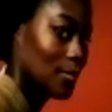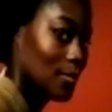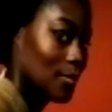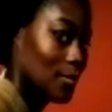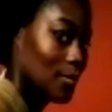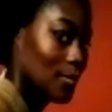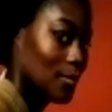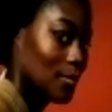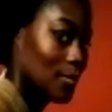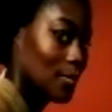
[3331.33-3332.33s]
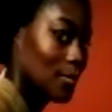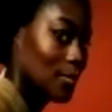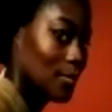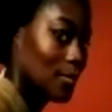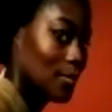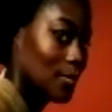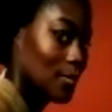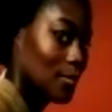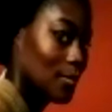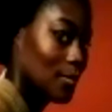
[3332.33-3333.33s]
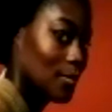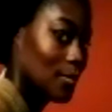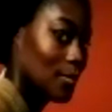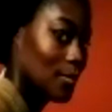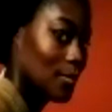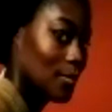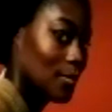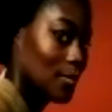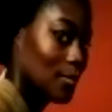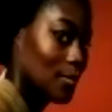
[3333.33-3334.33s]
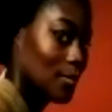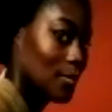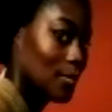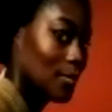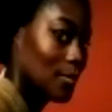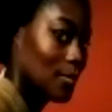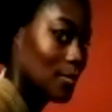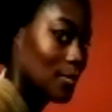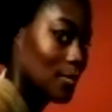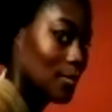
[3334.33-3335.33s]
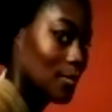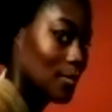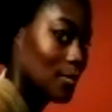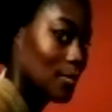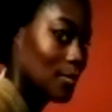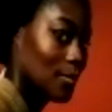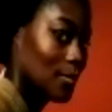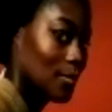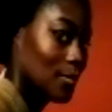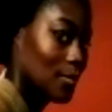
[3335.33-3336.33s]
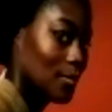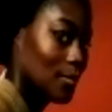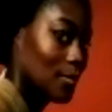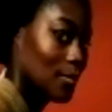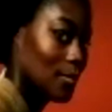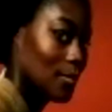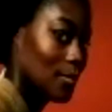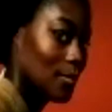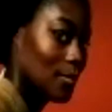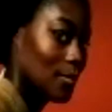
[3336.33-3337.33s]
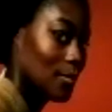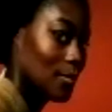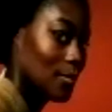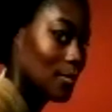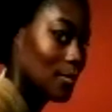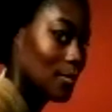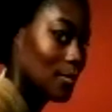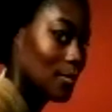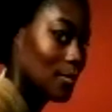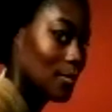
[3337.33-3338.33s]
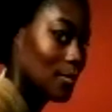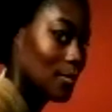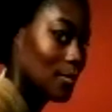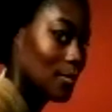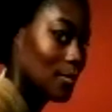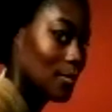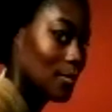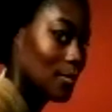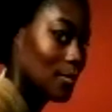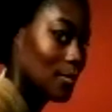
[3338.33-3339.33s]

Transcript: (not speaking)